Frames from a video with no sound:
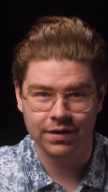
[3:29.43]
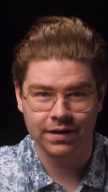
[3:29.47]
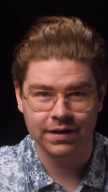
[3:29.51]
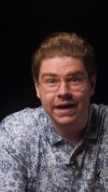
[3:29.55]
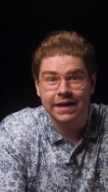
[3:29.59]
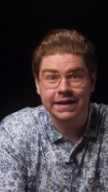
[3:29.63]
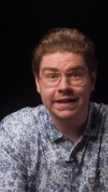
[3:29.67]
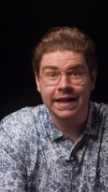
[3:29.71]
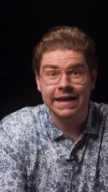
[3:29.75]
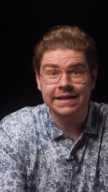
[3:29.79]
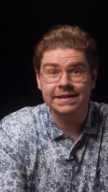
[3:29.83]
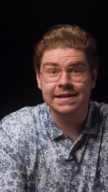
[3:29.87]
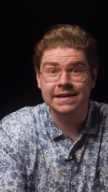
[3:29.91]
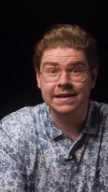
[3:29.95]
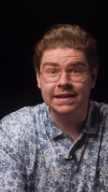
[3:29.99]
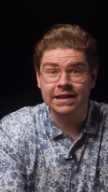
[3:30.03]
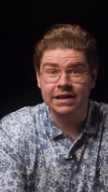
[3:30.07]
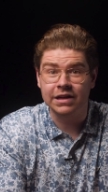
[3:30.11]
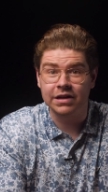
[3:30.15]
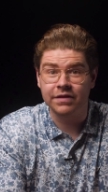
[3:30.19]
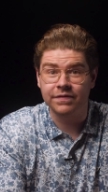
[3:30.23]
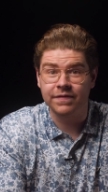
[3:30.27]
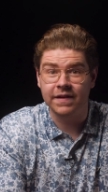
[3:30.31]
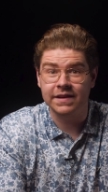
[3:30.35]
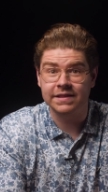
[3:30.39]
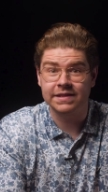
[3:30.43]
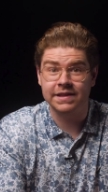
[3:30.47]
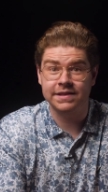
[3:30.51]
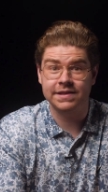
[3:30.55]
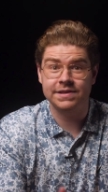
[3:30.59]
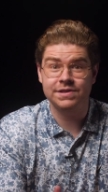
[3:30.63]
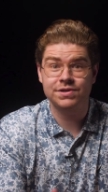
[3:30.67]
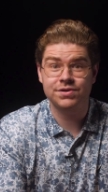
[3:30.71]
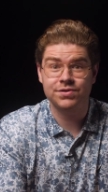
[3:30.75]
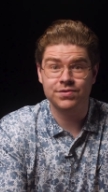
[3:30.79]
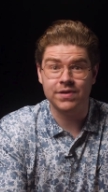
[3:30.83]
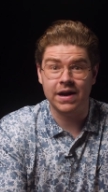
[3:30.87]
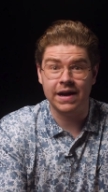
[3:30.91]
I'd like to clarify that
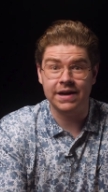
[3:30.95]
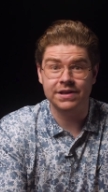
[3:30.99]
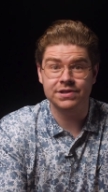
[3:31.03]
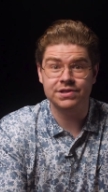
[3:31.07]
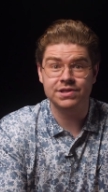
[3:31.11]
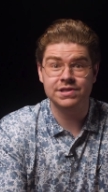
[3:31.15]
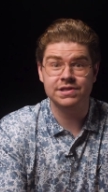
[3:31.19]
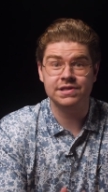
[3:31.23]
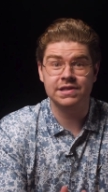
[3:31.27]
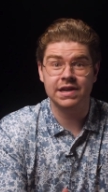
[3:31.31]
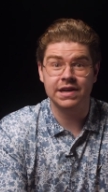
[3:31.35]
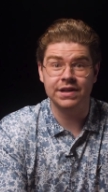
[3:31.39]
these strategies